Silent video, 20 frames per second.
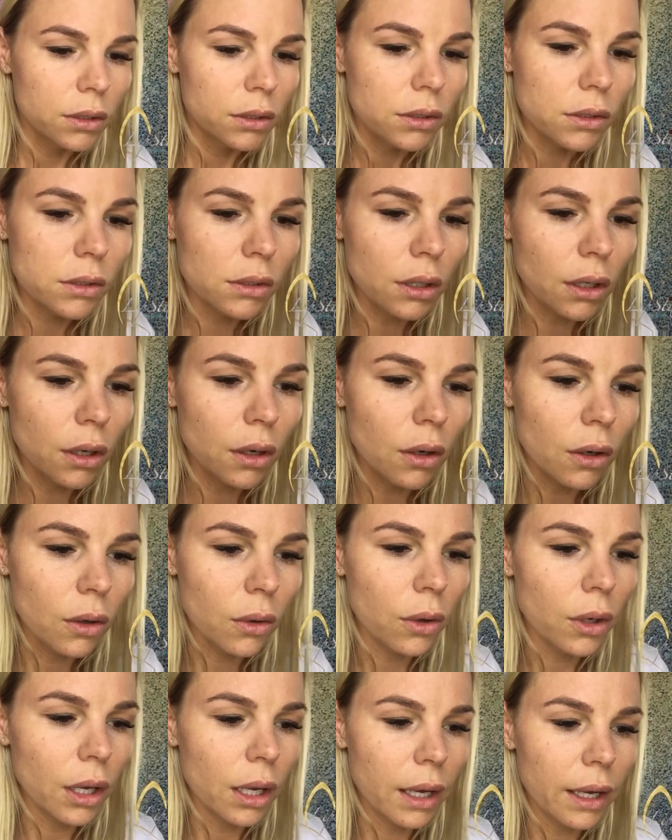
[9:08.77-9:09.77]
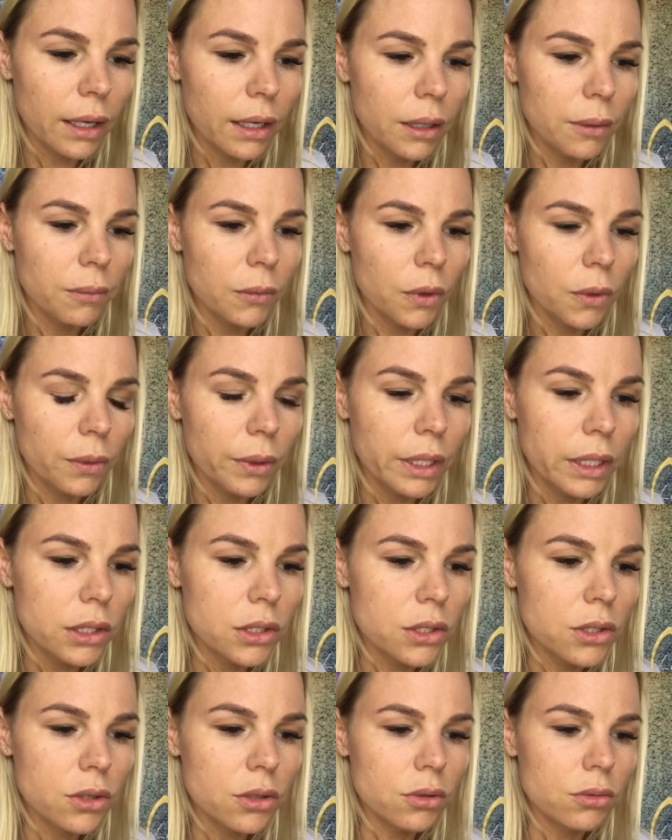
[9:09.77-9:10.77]
So I am going
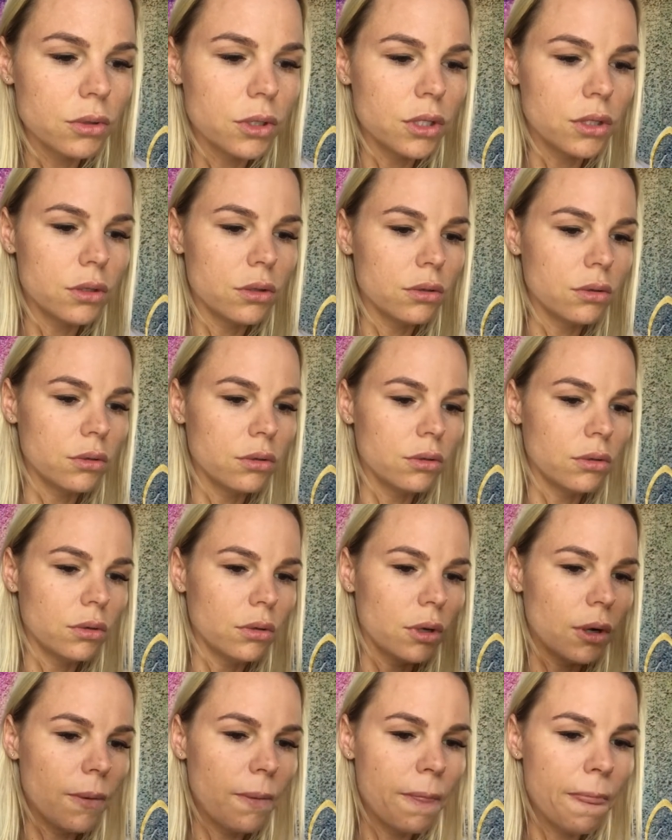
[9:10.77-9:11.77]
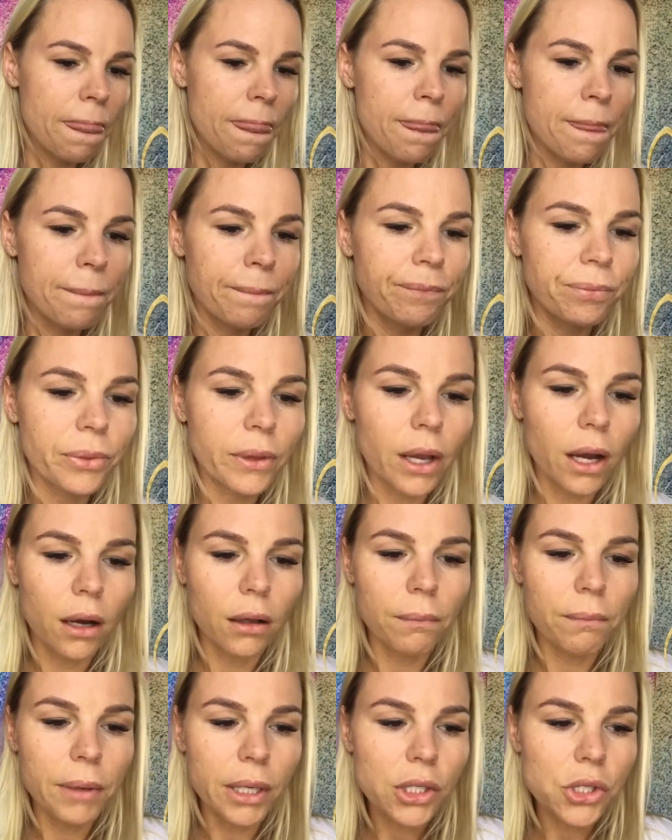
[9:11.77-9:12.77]
to do
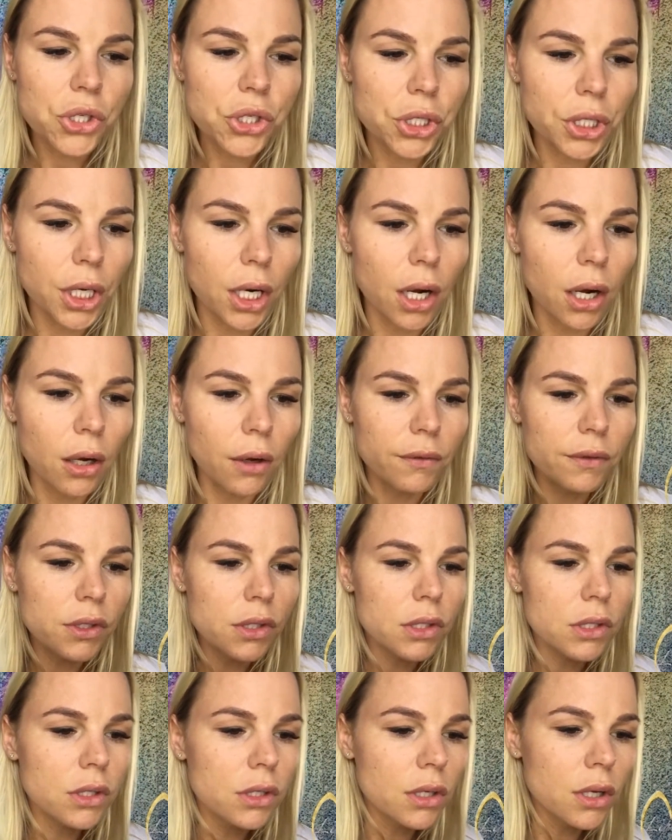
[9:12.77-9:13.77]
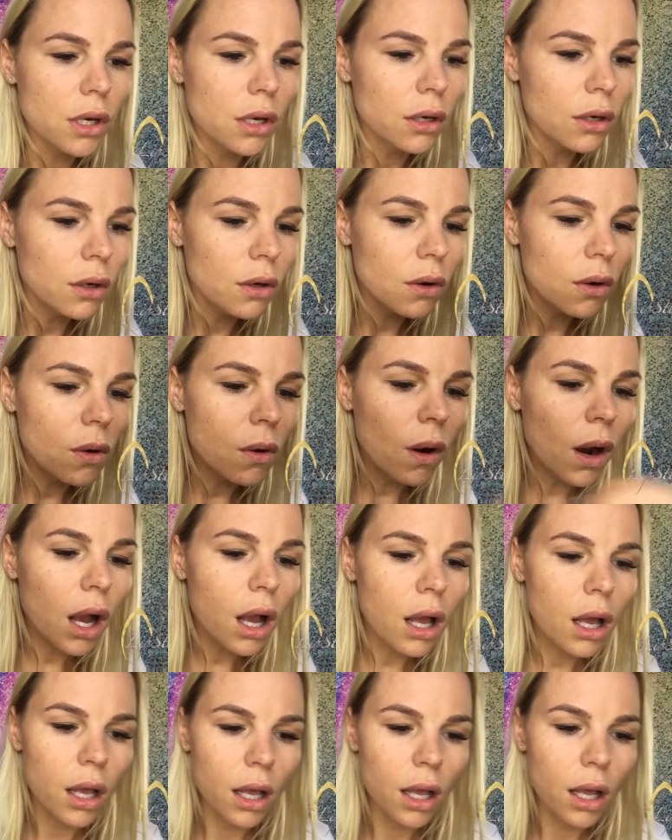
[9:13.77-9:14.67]
a mixture of Snow,